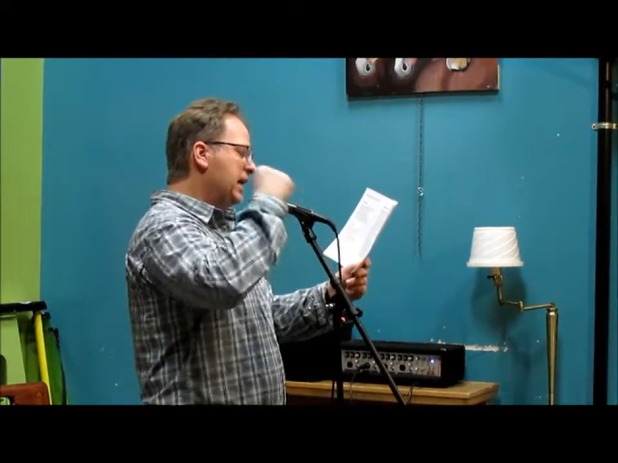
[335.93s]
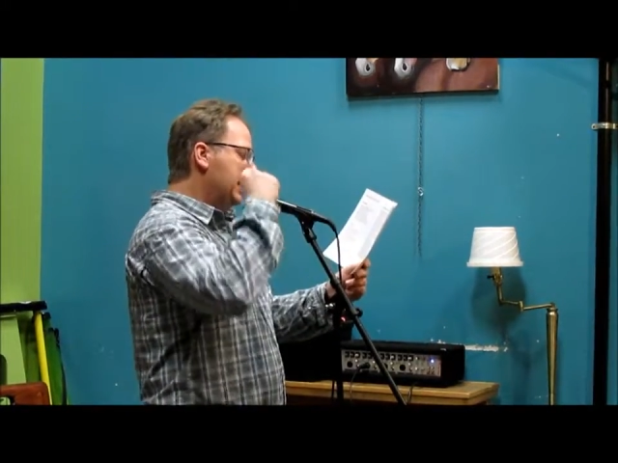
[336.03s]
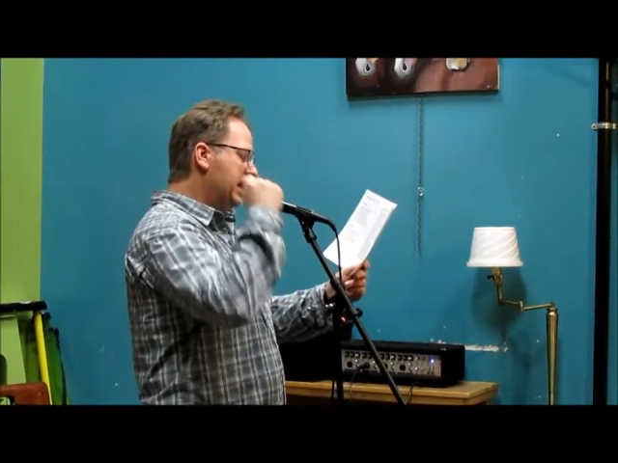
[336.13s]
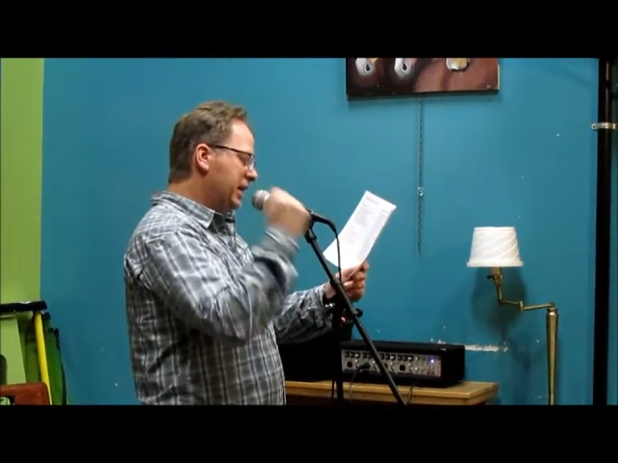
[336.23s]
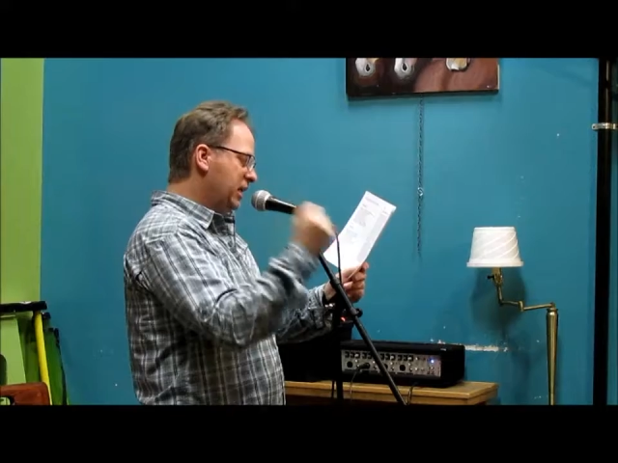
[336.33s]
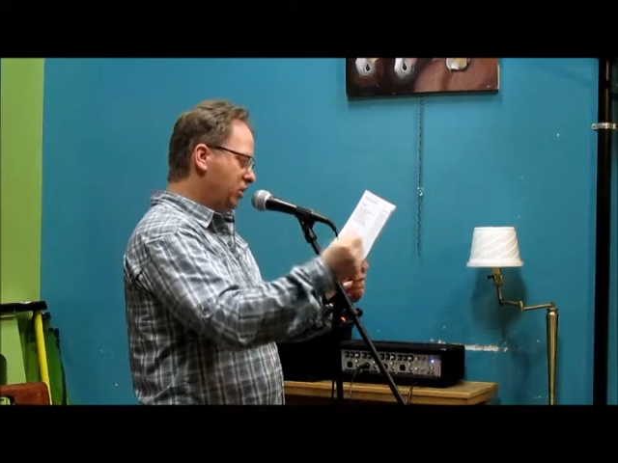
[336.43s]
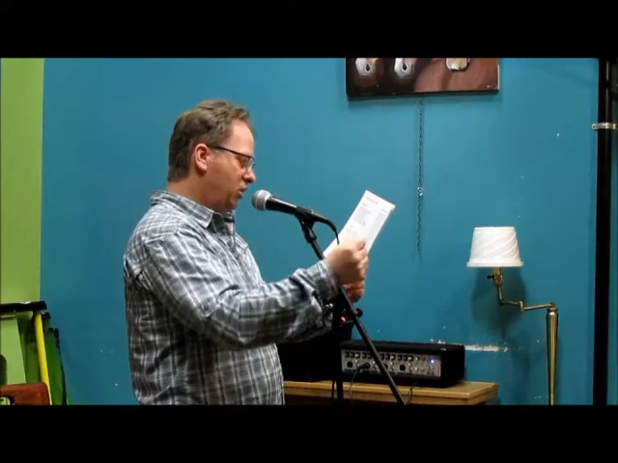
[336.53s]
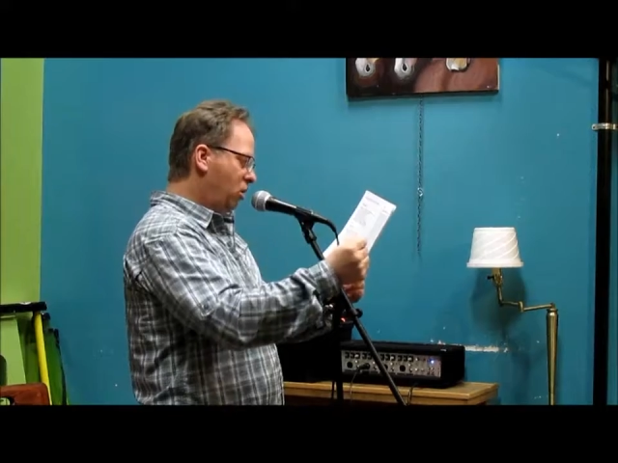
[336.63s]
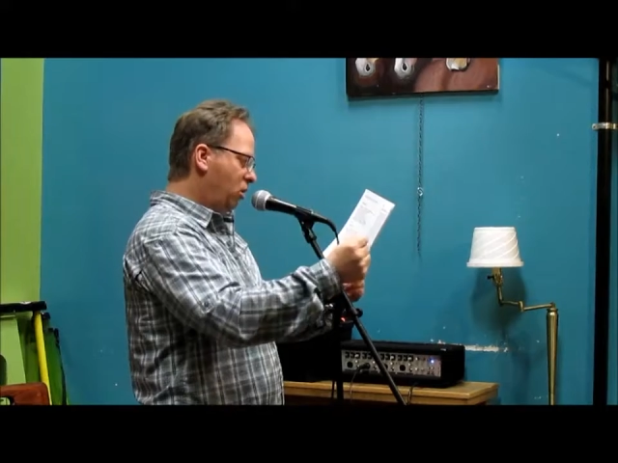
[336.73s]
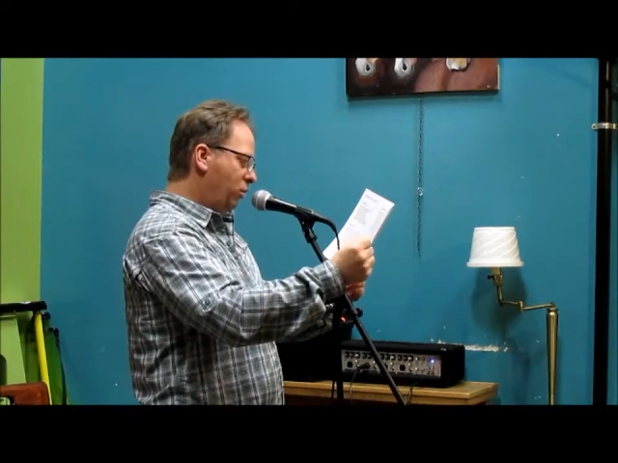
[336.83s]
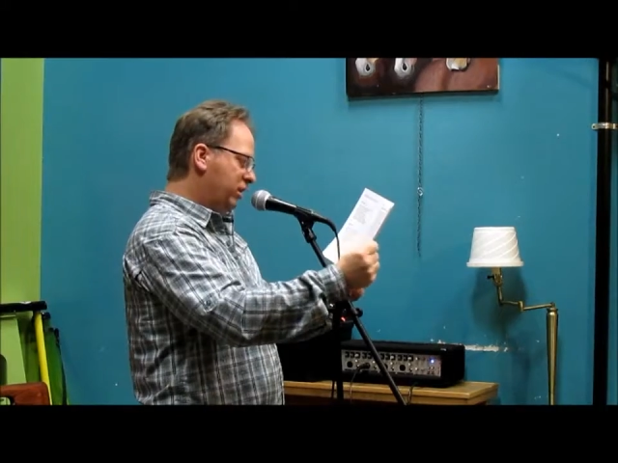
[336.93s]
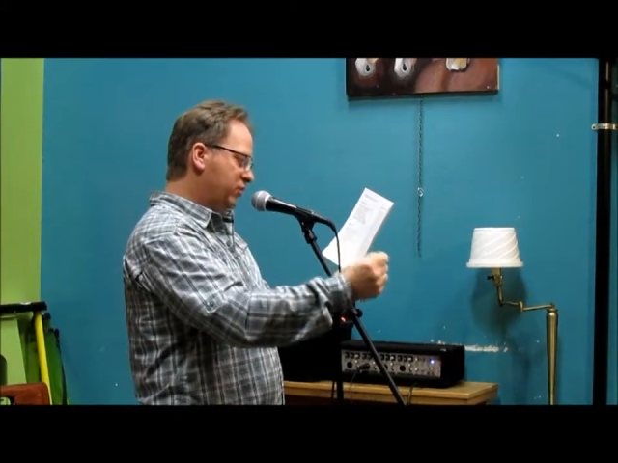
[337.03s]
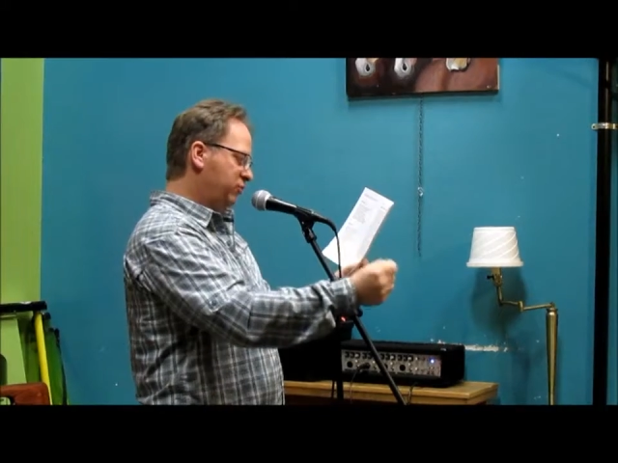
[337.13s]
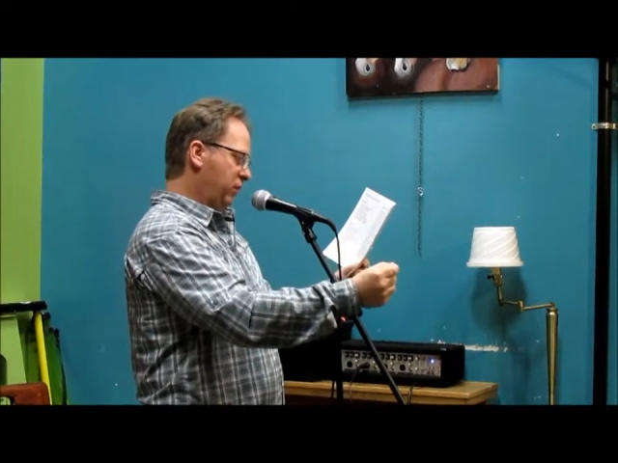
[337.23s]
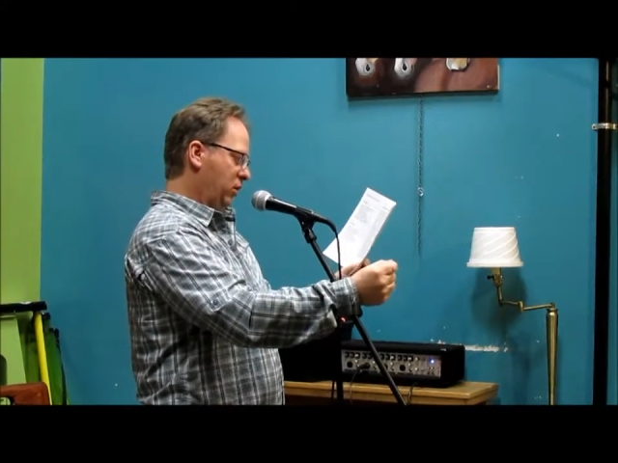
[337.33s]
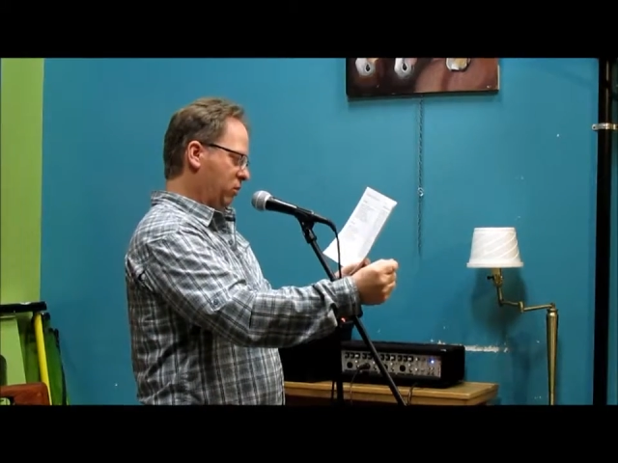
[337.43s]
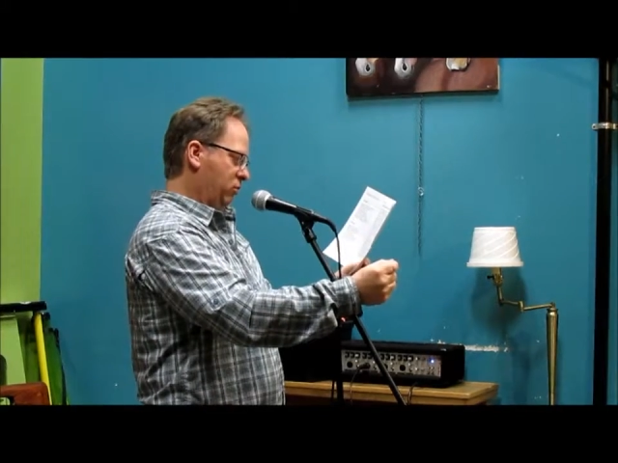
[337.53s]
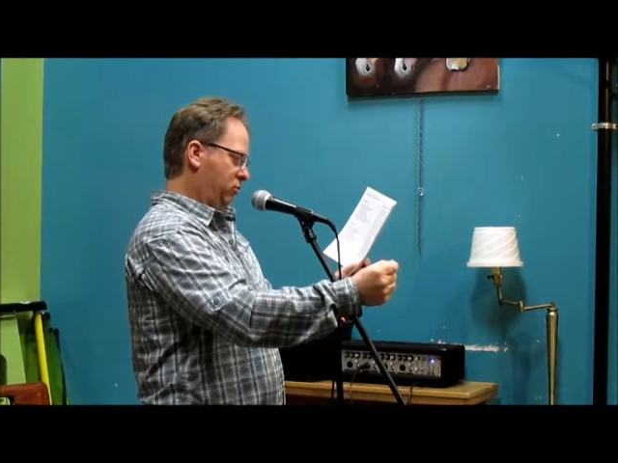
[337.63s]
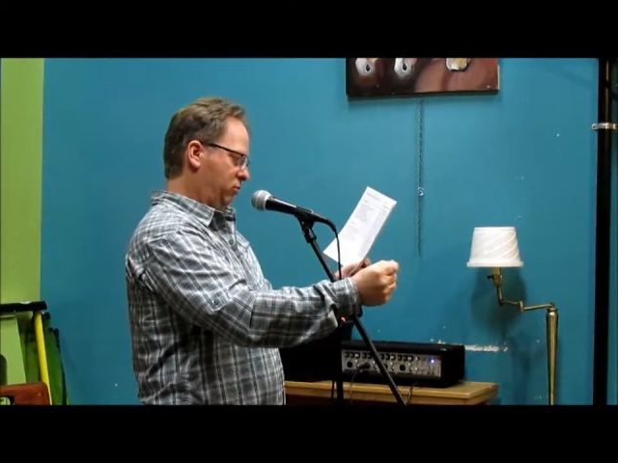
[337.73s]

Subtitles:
Let it go with the flow.